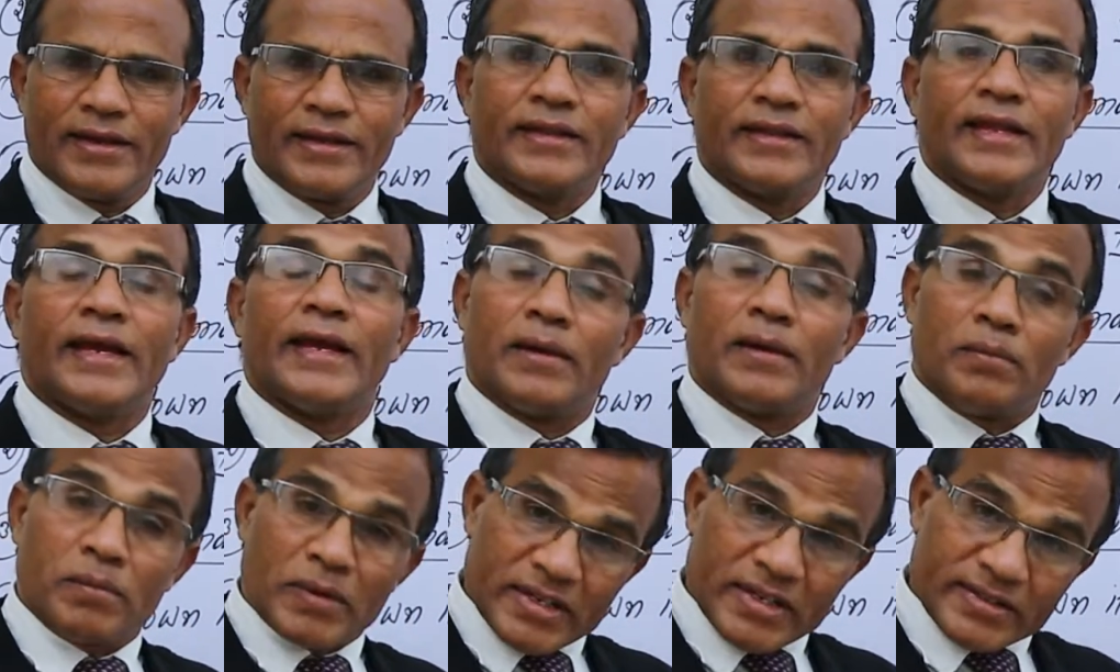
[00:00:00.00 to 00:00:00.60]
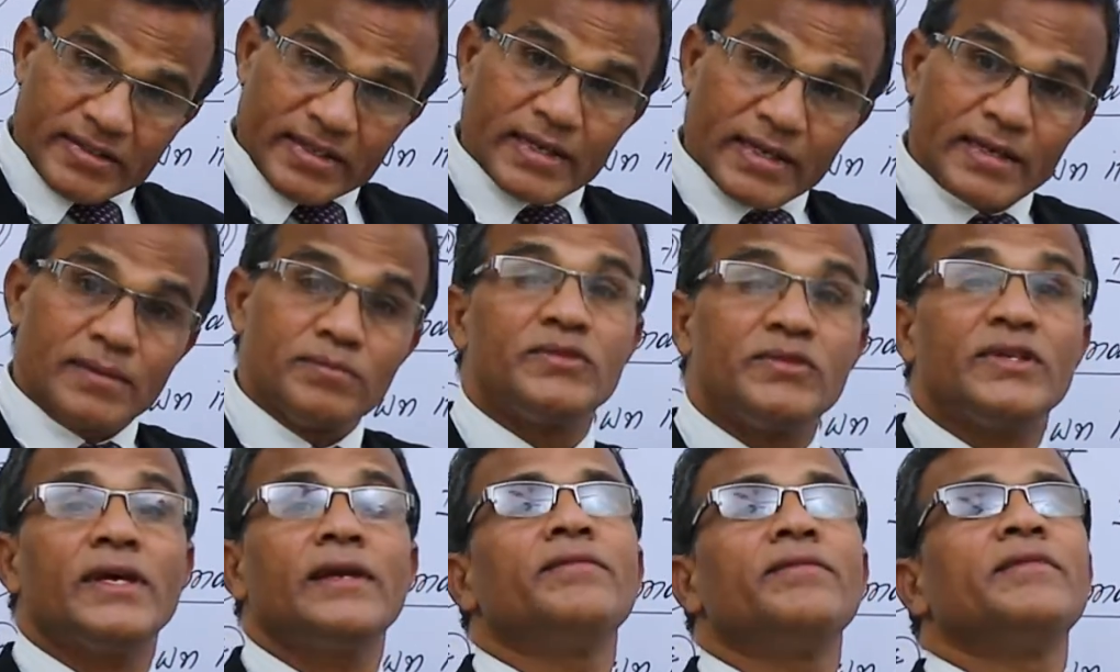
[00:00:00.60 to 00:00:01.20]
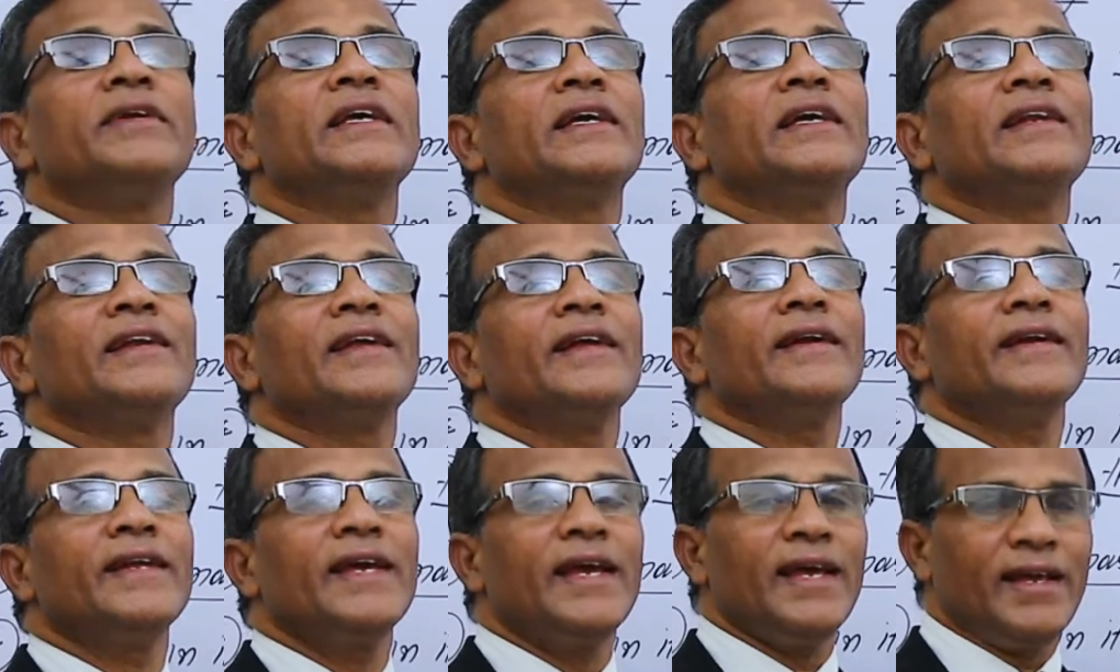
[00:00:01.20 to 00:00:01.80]
The headmaster himself
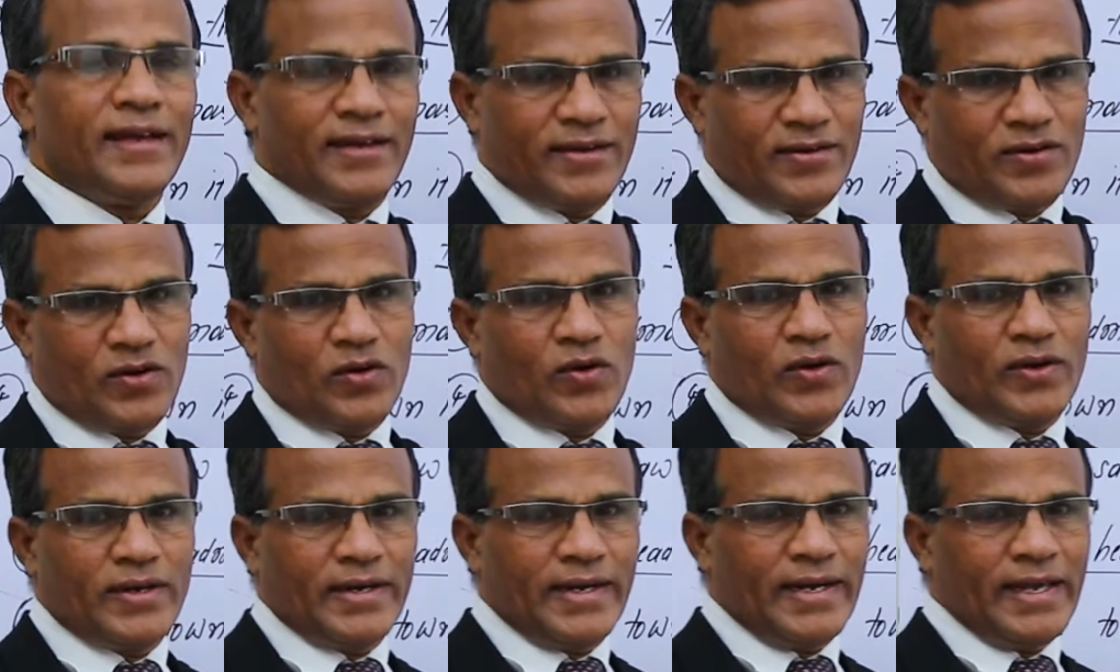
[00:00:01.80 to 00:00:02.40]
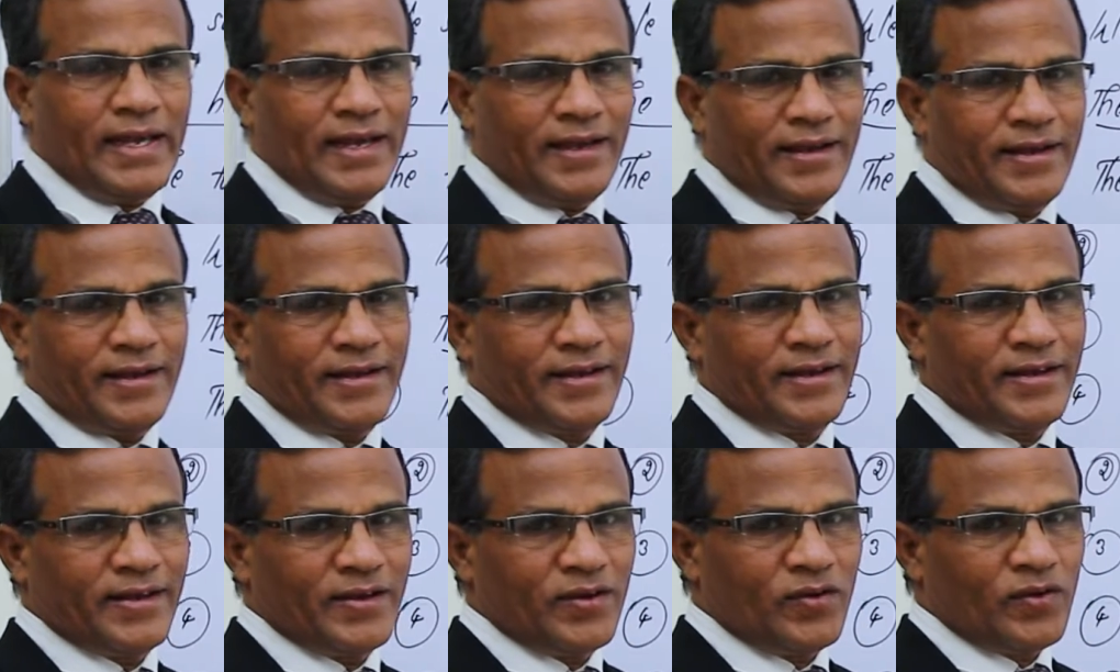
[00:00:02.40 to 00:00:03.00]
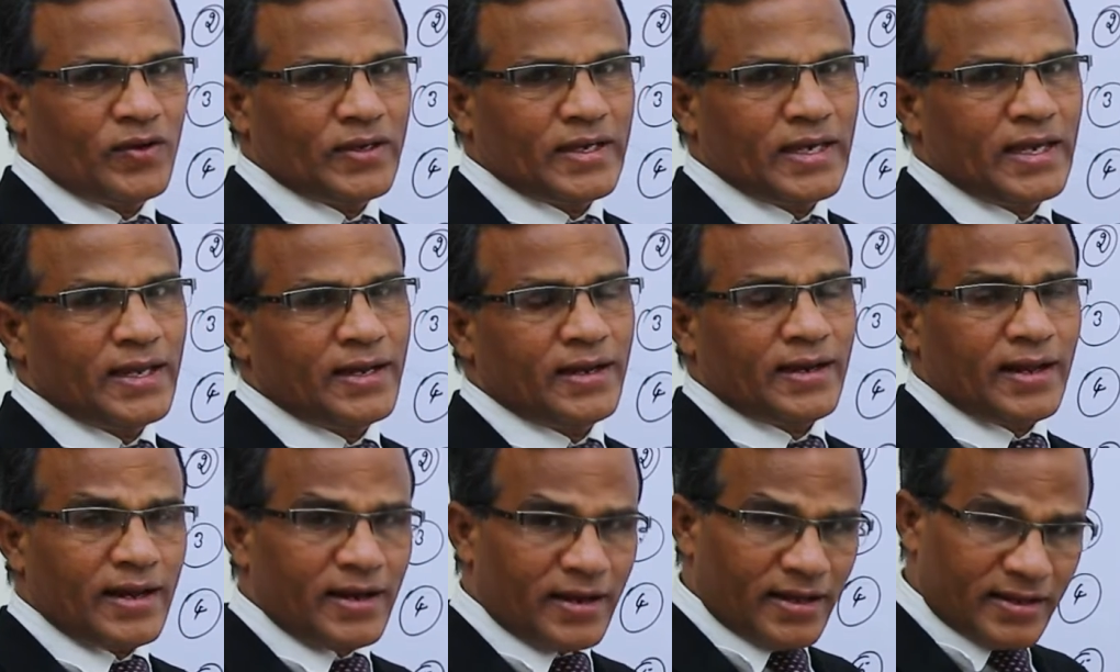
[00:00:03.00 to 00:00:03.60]
declared a holiday. Okay,
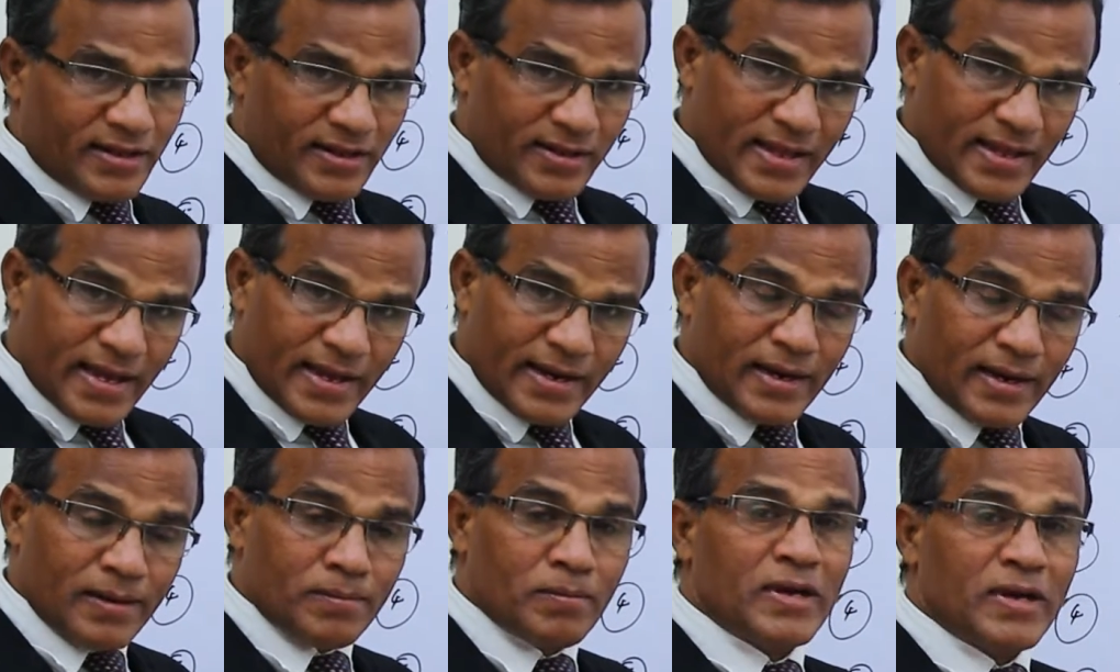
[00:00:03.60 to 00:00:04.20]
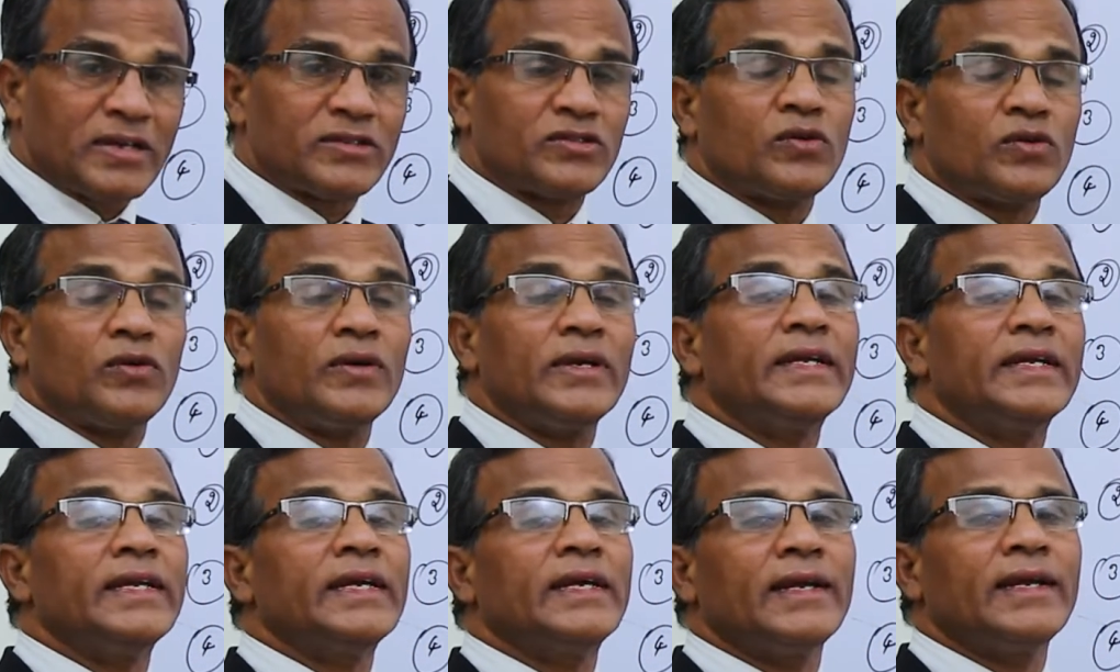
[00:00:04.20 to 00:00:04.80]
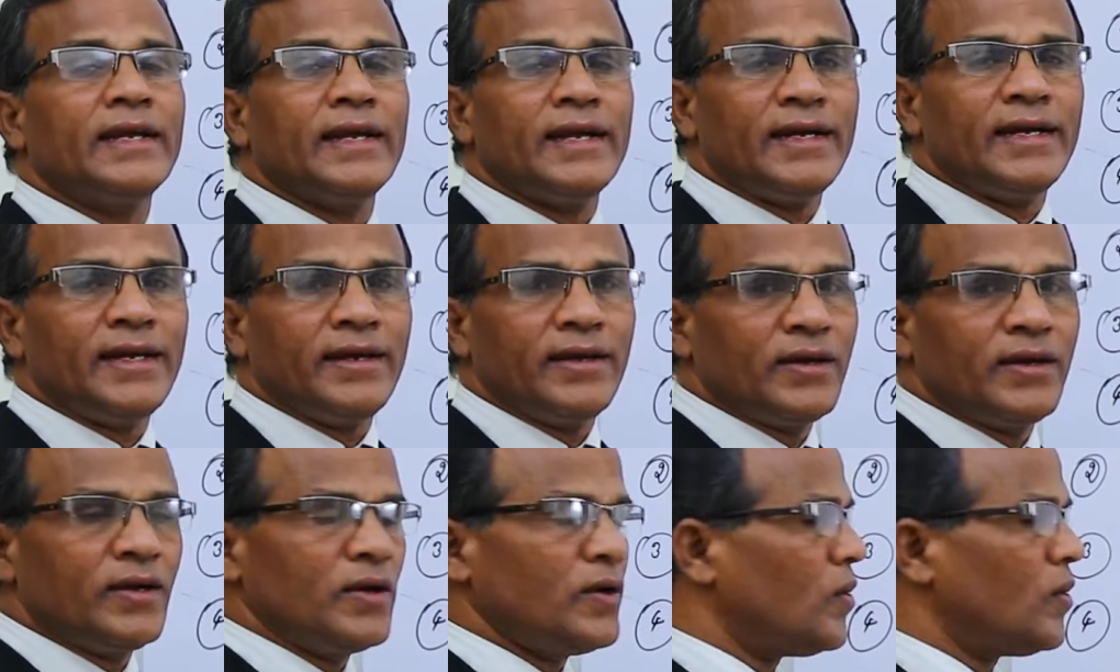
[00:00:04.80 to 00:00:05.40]
none other than headmaster only declared
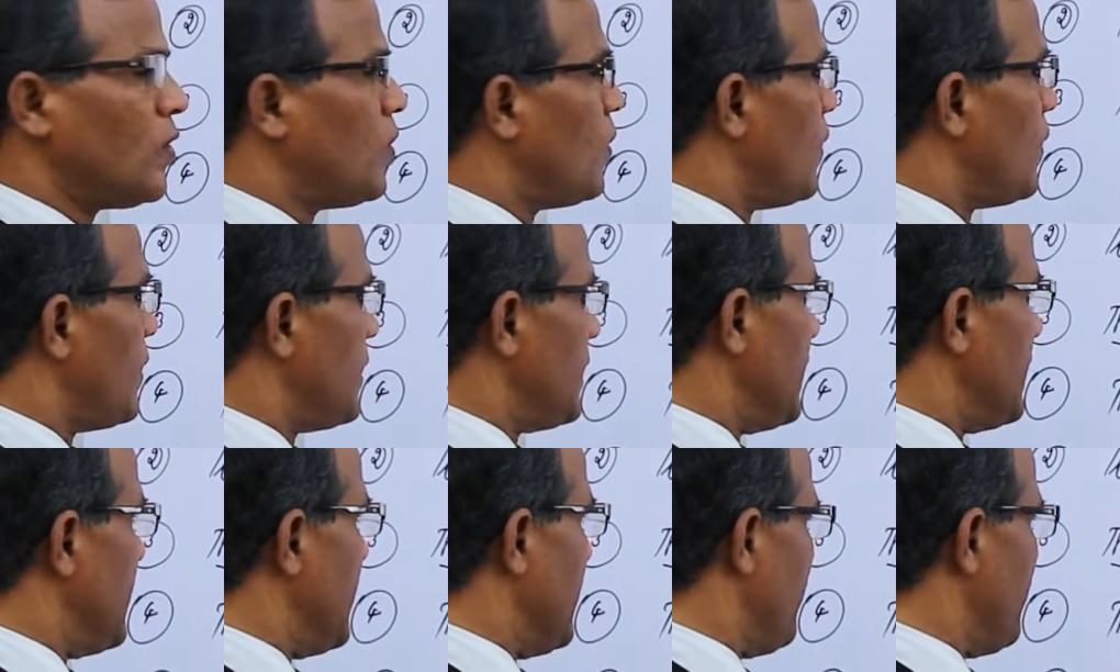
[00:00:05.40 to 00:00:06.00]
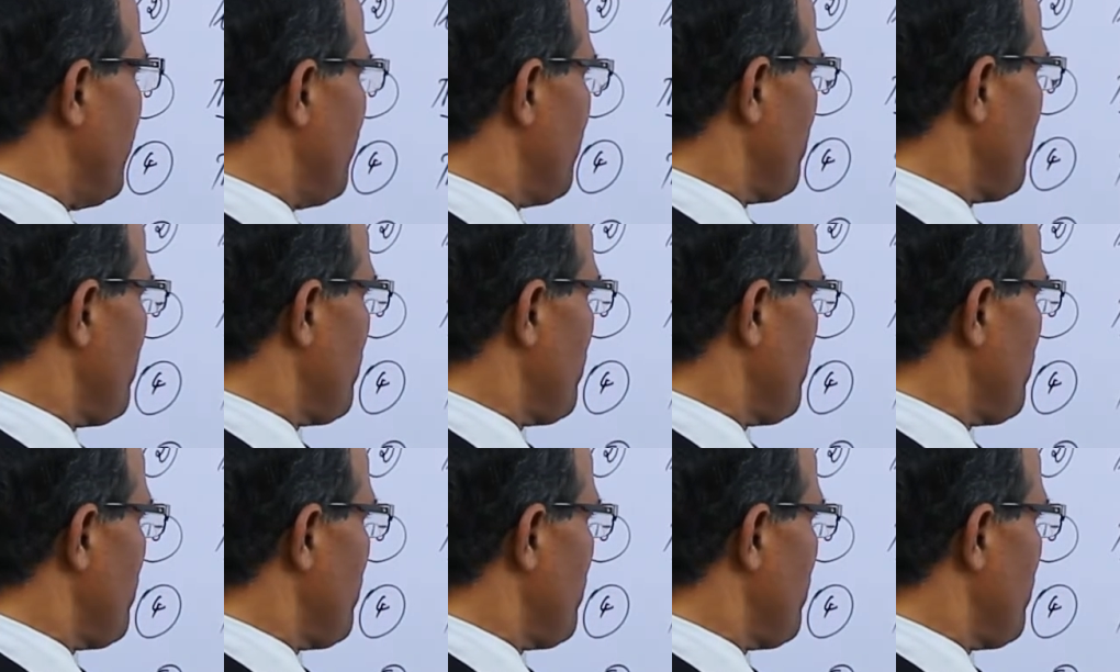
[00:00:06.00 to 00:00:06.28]
holiday.